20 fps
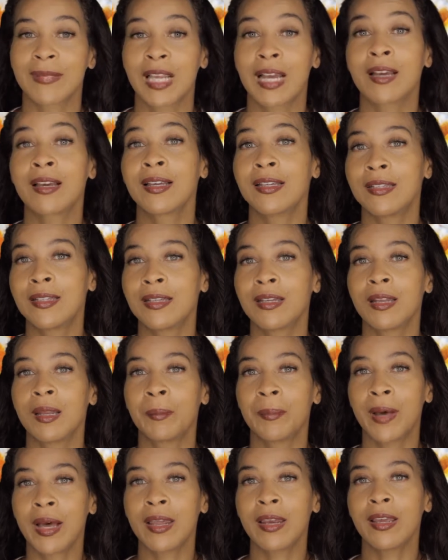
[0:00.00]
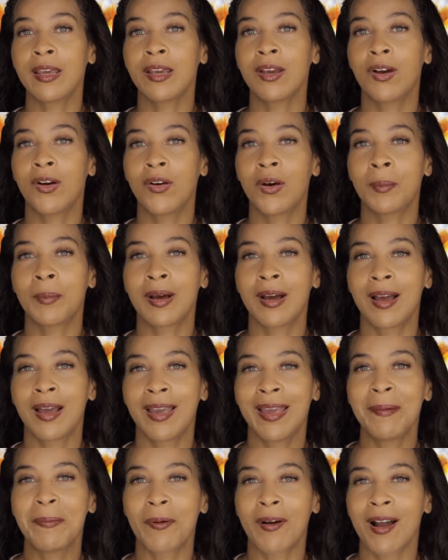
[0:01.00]
a good deal of money on
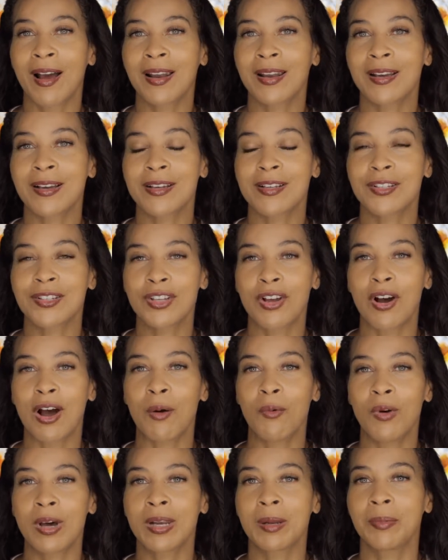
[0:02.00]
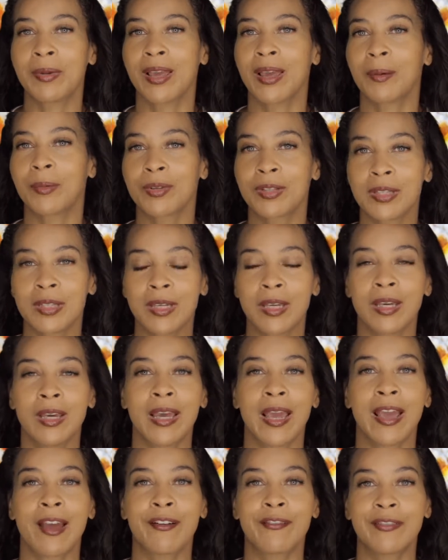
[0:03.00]
my products, so I want to be able to
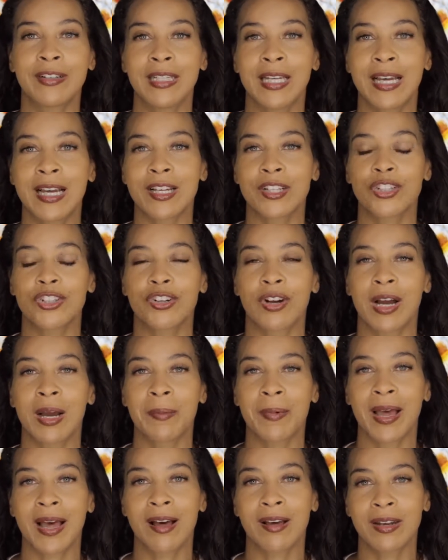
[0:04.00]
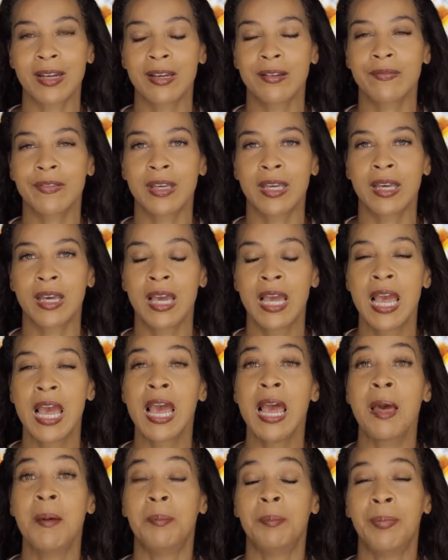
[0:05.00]
get every last drop out of it.
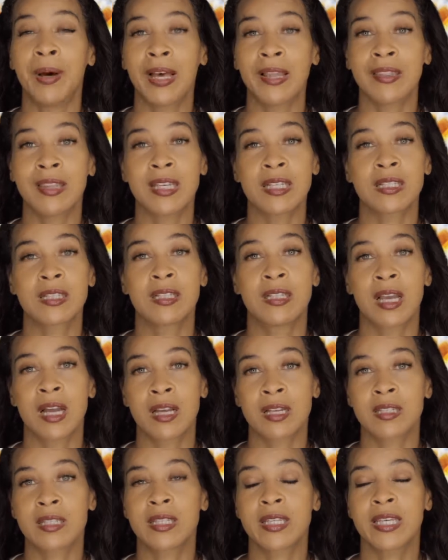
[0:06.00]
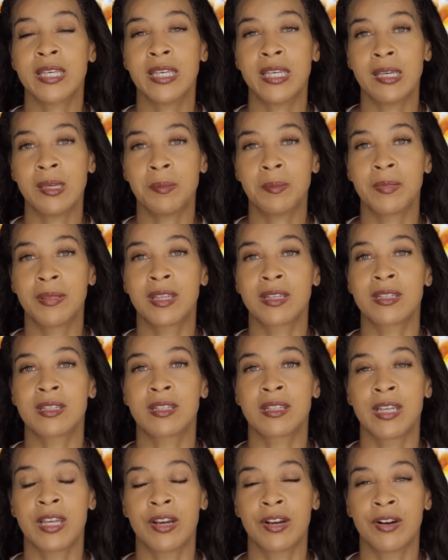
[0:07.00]
But this does keep the
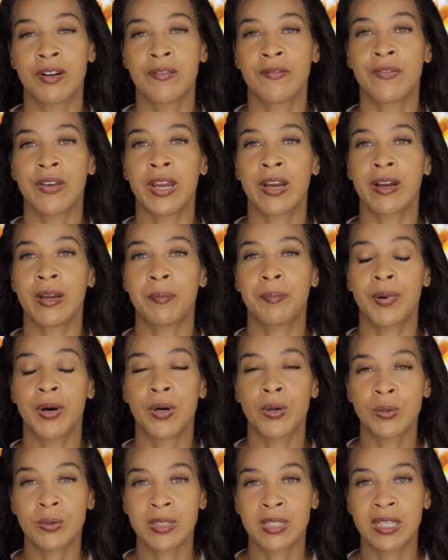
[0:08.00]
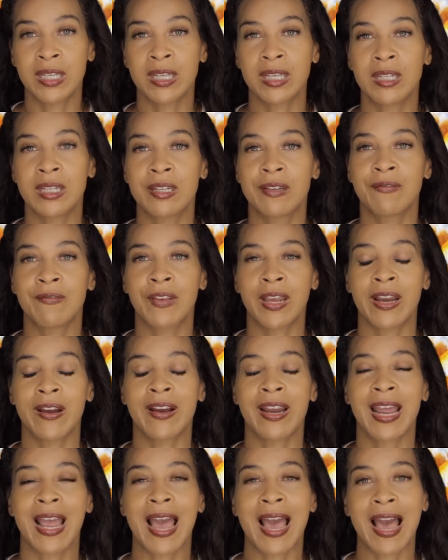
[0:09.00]
serum very potent,
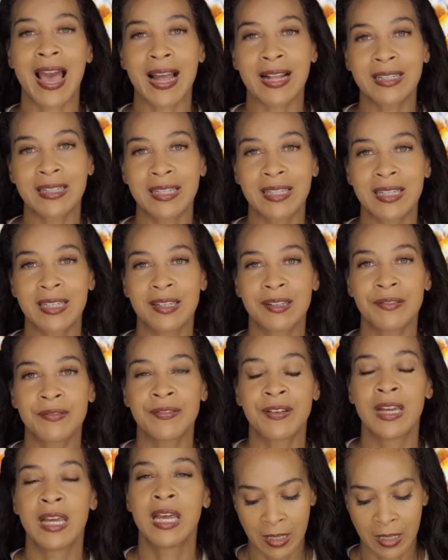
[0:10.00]
very active.